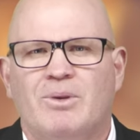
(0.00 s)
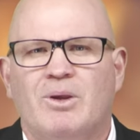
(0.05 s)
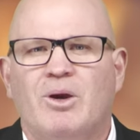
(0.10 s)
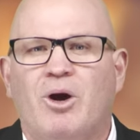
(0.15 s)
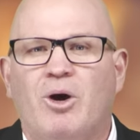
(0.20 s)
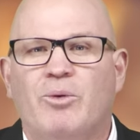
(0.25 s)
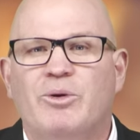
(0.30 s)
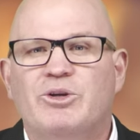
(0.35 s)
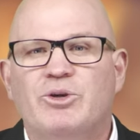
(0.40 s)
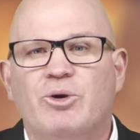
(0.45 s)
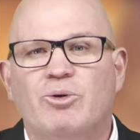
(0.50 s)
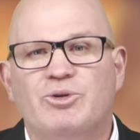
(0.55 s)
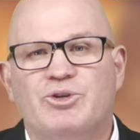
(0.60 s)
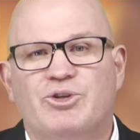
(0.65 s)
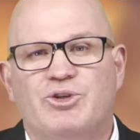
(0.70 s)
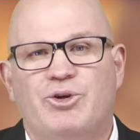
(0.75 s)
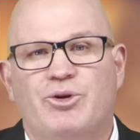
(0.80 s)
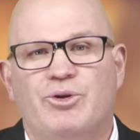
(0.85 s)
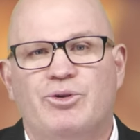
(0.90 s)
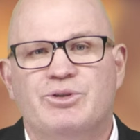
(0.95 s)
I wish all
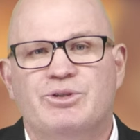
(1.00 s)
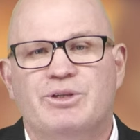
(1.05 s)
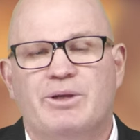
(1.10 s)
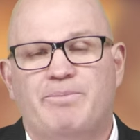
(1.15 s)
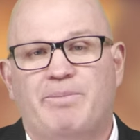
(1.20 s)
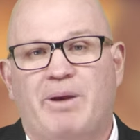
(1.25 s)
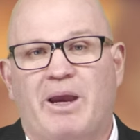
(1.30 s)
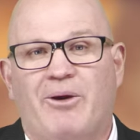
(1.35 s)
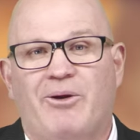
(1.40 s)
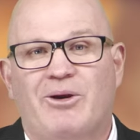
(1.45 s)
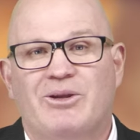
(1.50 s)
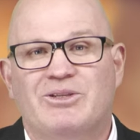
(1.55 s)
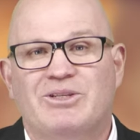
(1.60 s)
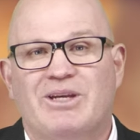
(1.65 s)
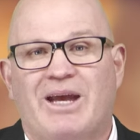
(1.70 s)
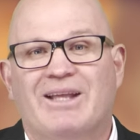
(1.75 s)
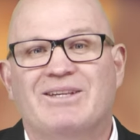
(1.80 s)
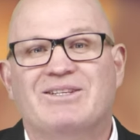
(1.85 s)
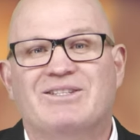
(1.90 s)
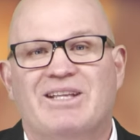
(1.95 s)
students, parents
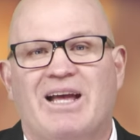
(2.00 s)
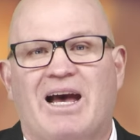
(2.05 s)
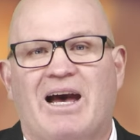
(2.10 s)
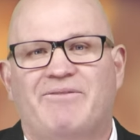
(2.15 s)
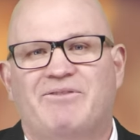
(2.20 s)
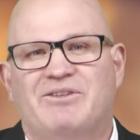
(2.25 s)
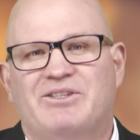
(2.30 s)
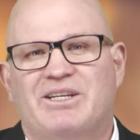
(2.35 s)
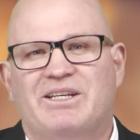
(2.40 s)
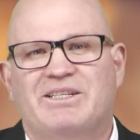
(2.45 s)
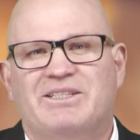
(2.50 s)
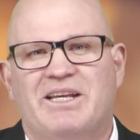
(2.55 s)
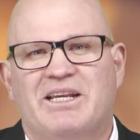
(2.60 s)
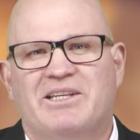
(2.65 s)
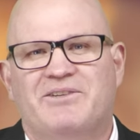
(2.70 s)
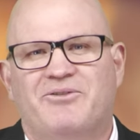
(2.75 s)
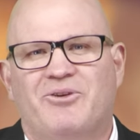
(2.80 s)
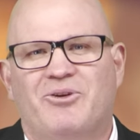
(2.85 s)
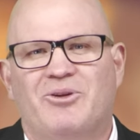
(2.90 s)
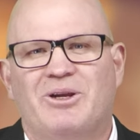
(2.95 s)
and staff a
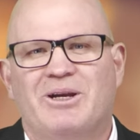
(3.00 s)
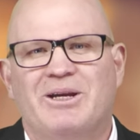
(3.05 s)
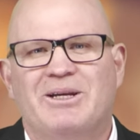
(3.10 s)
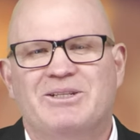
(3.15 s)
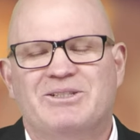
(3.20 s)
successful,